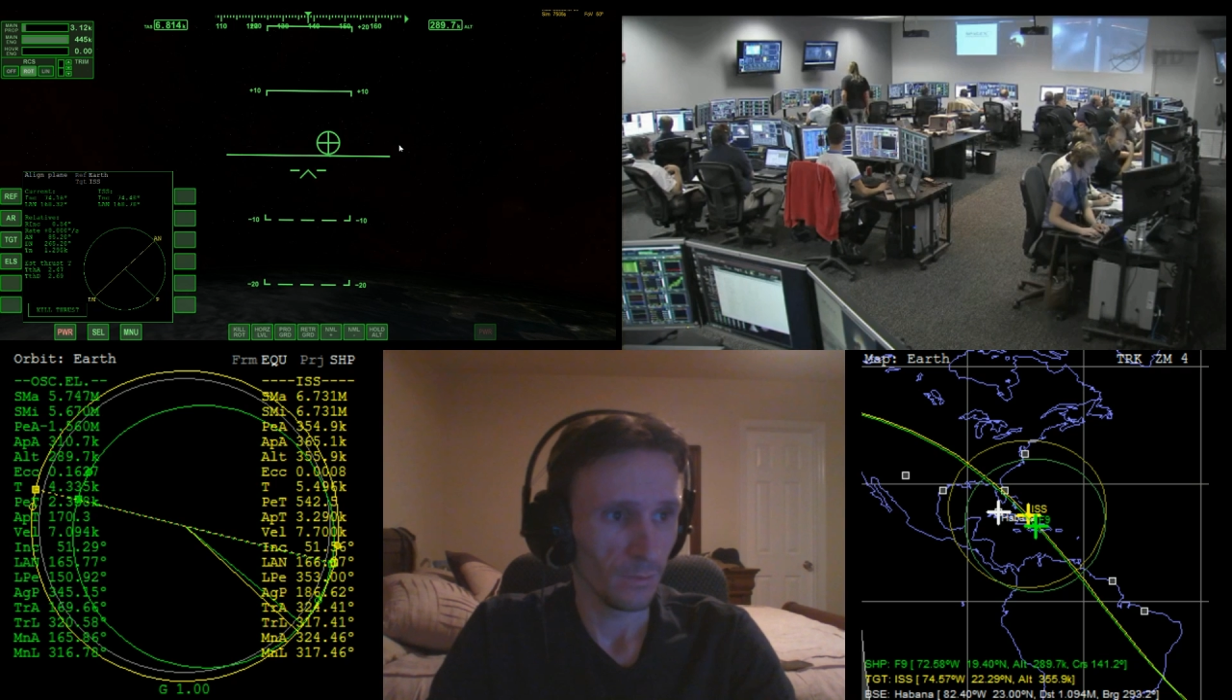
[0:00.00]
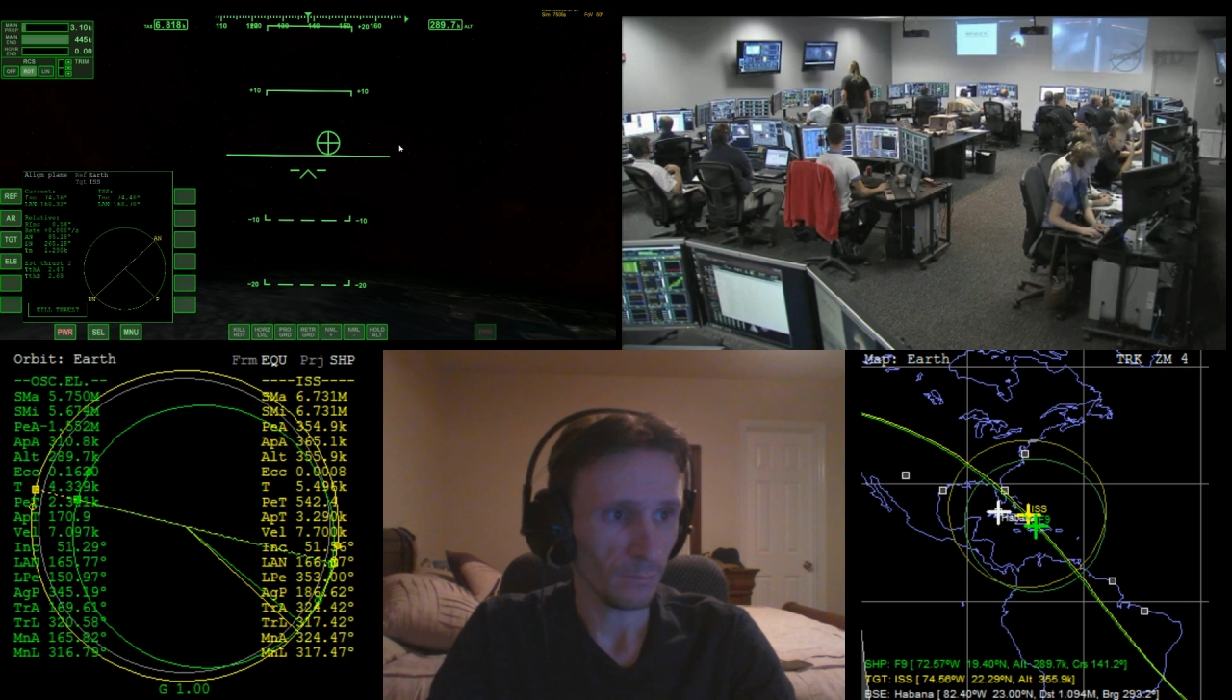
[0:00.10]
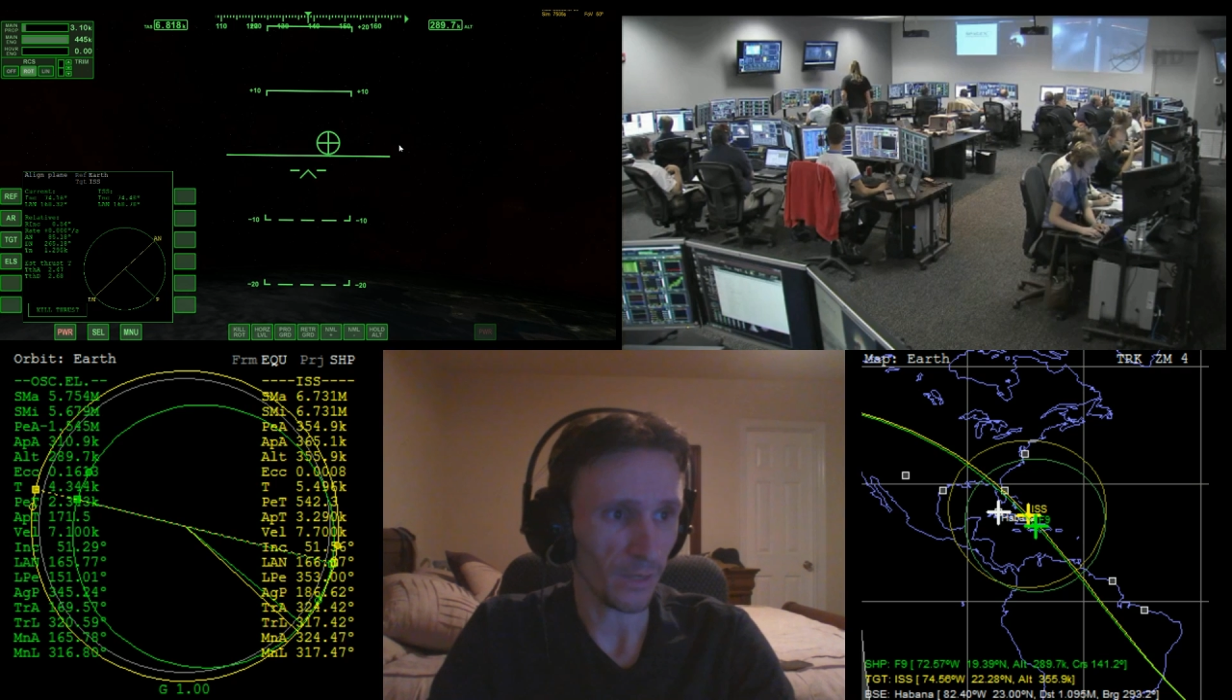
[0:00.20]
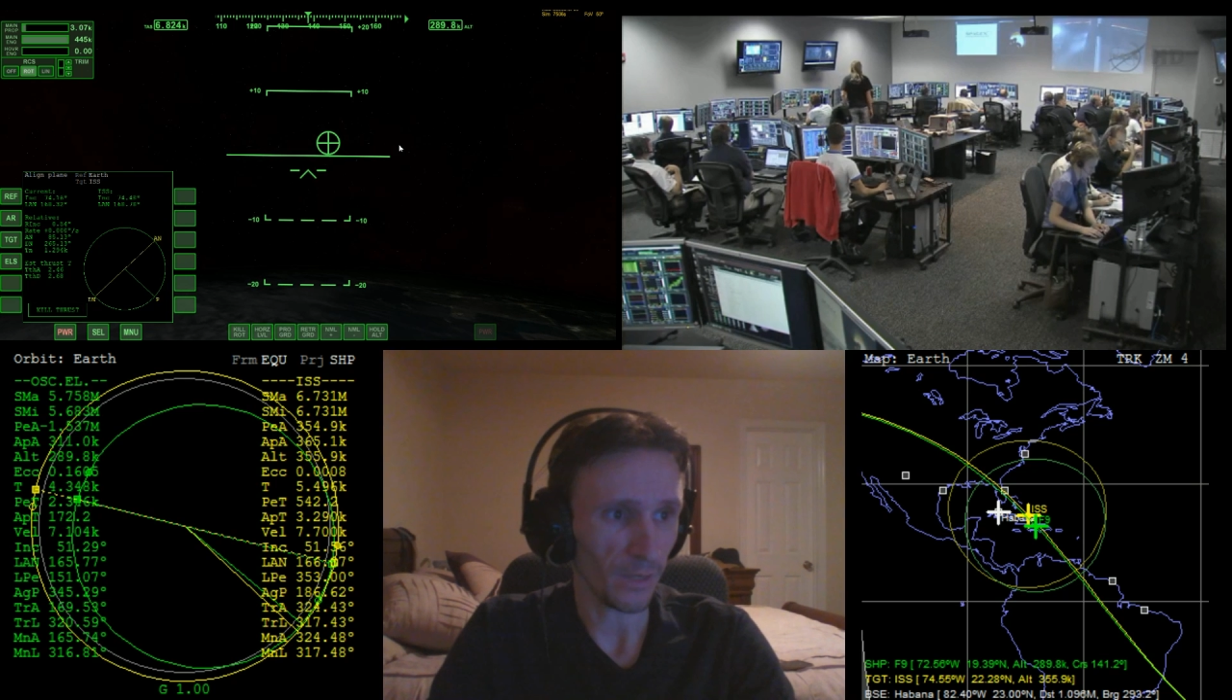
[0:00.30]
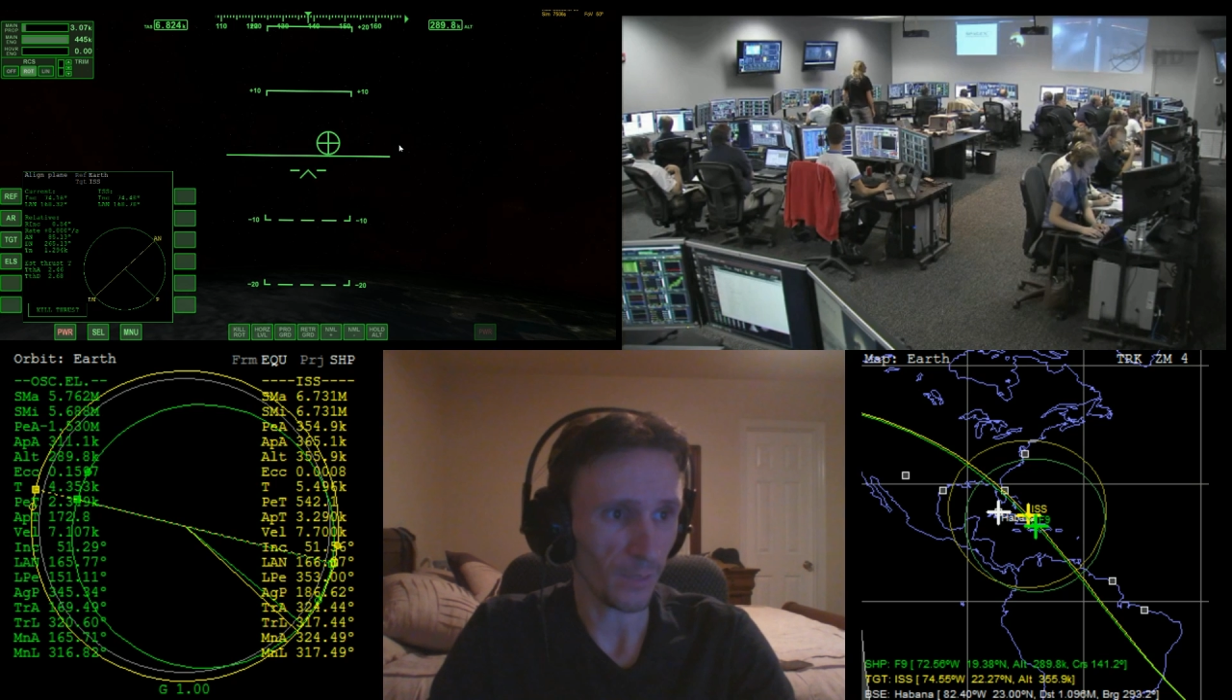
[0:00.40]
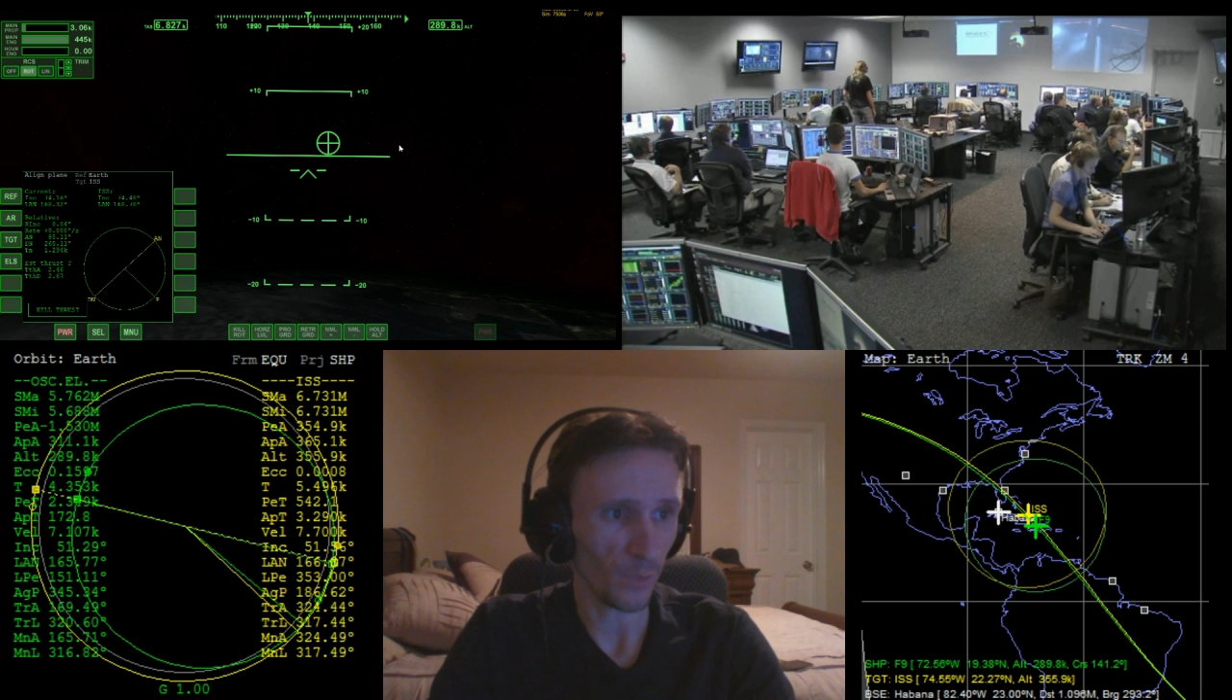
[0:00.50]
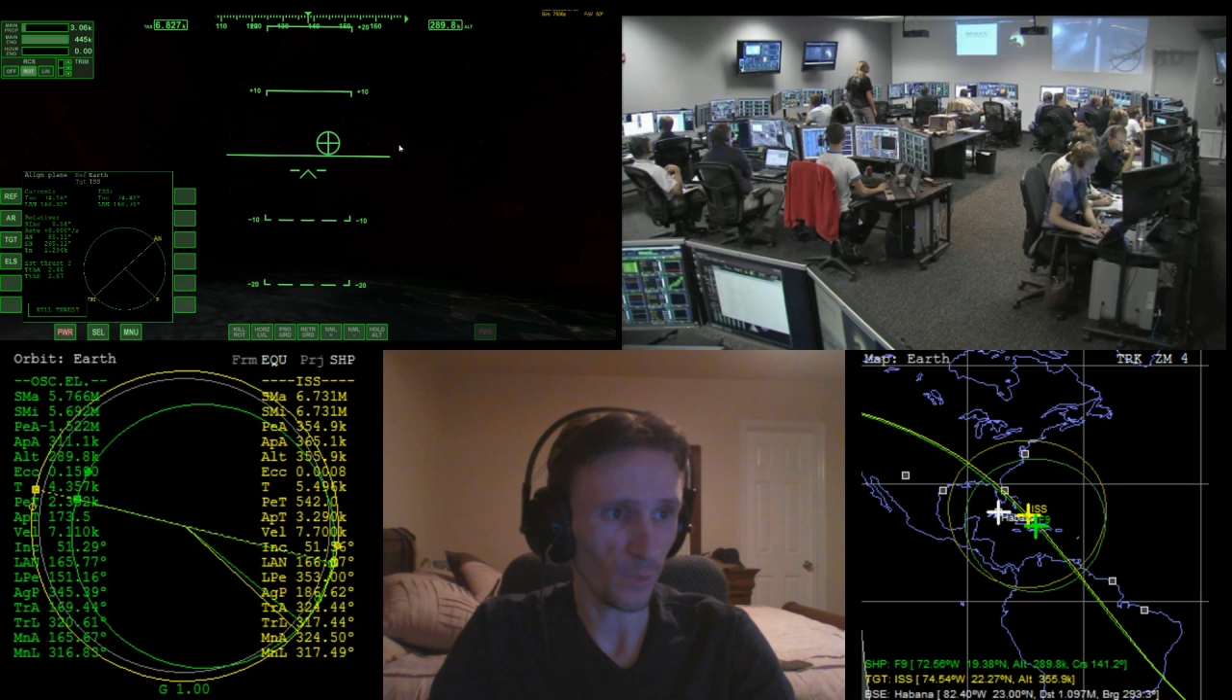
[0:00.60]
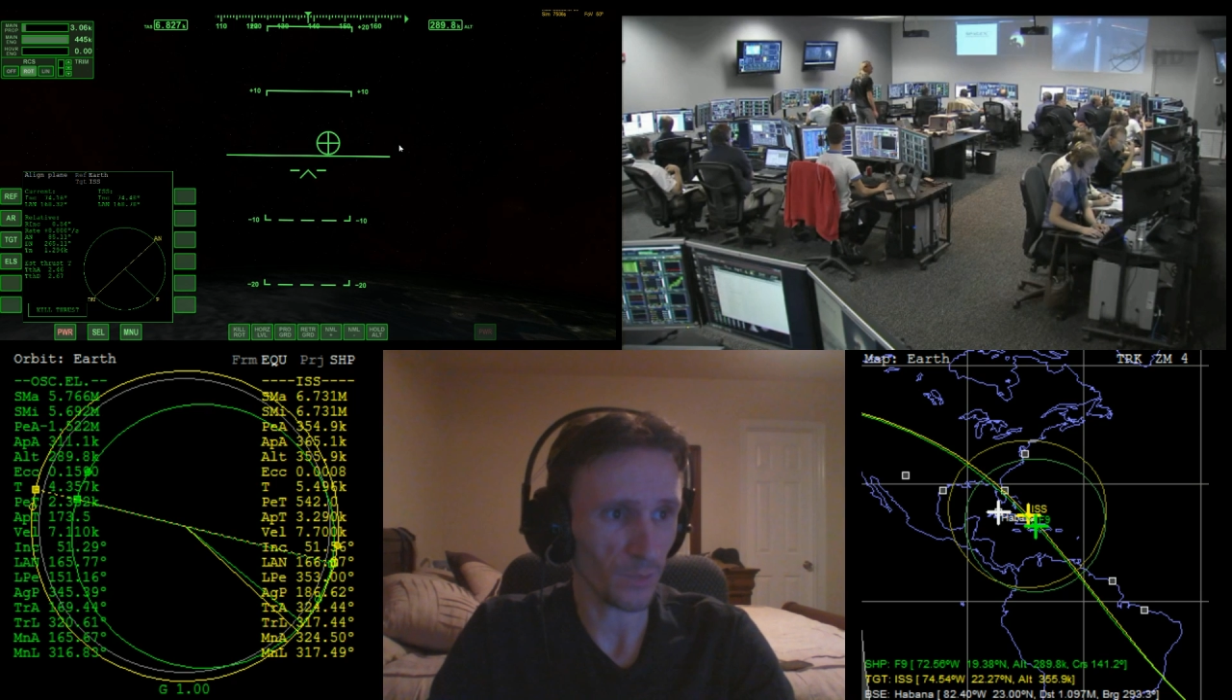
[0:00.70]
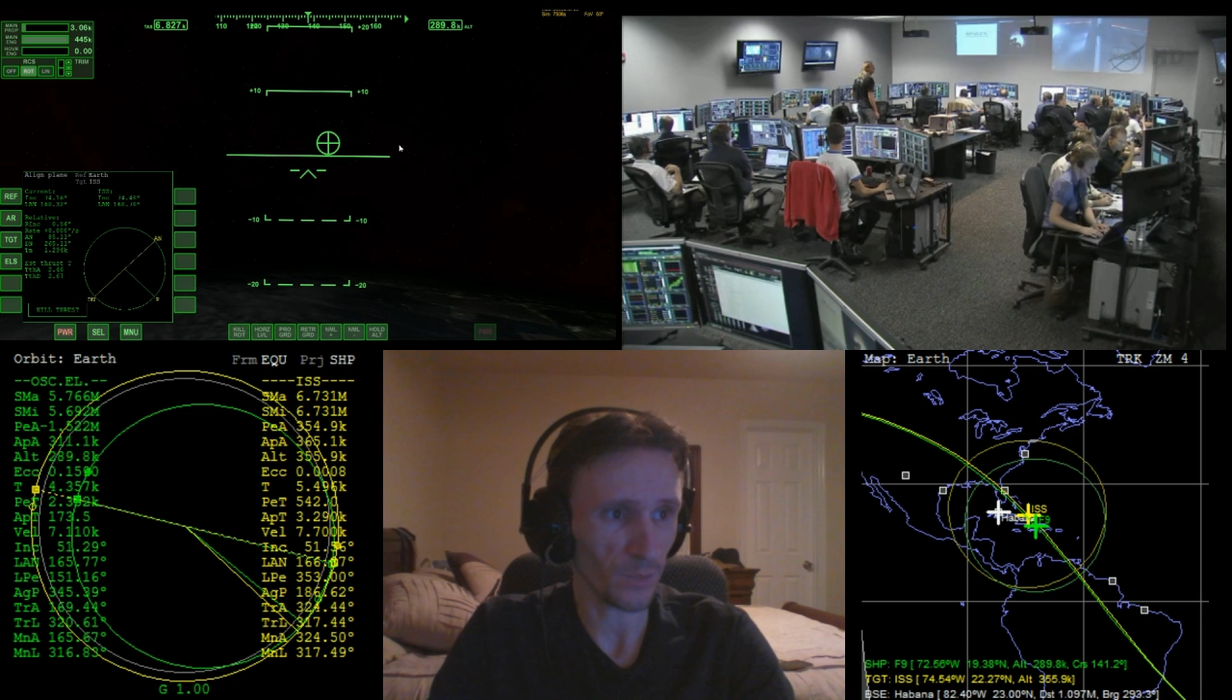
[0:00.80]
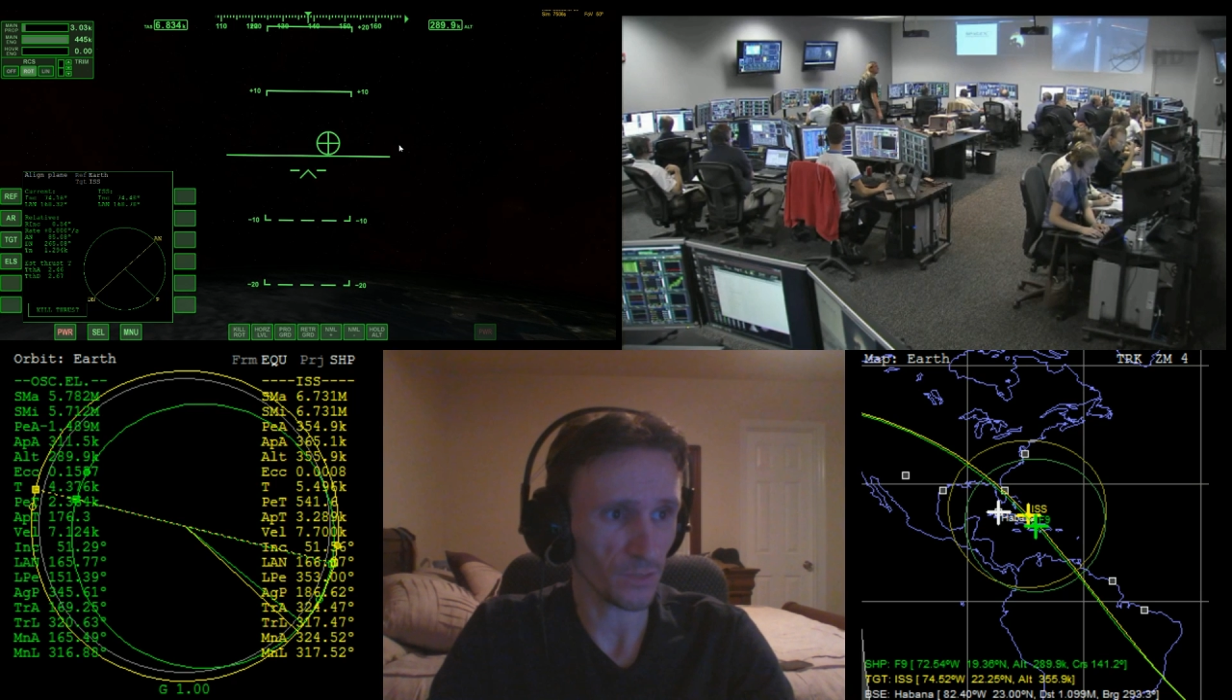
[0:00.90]
My
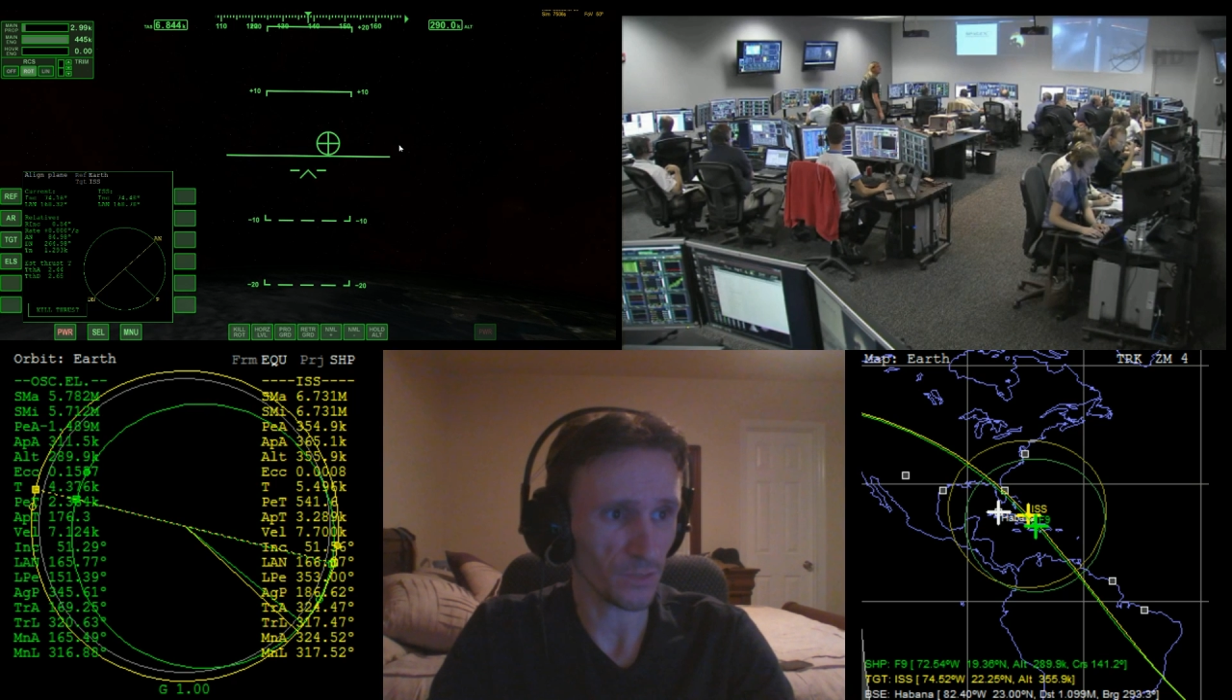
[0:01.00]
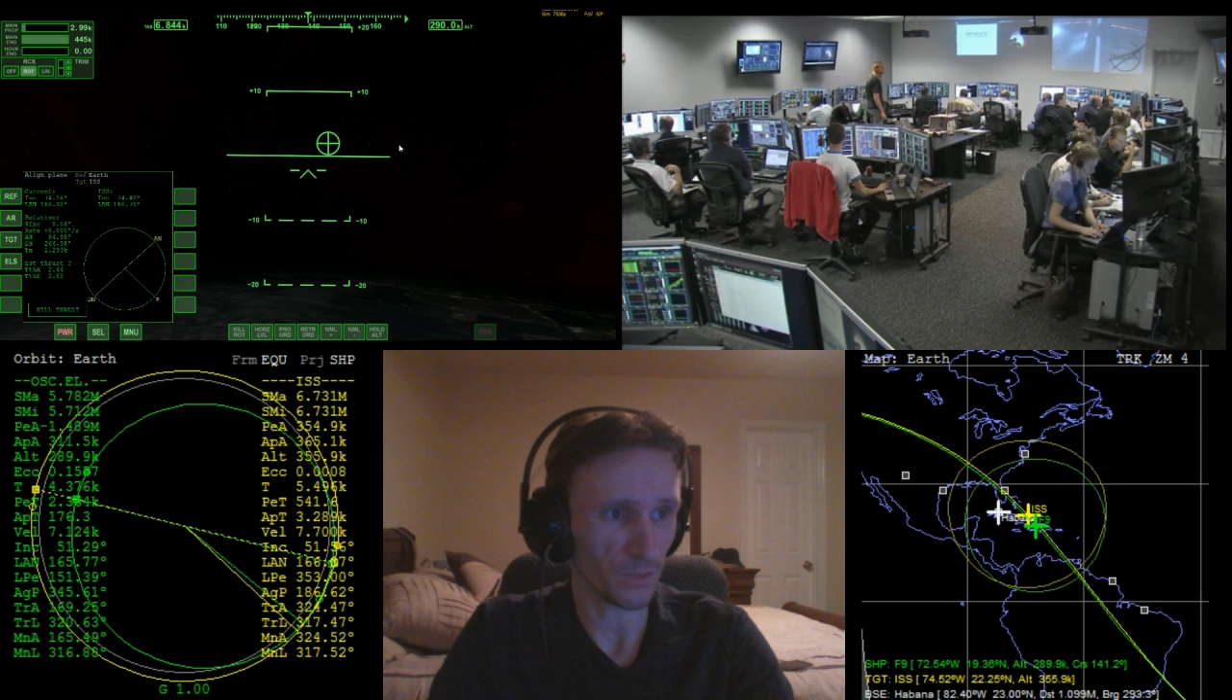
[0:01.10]
apoapsis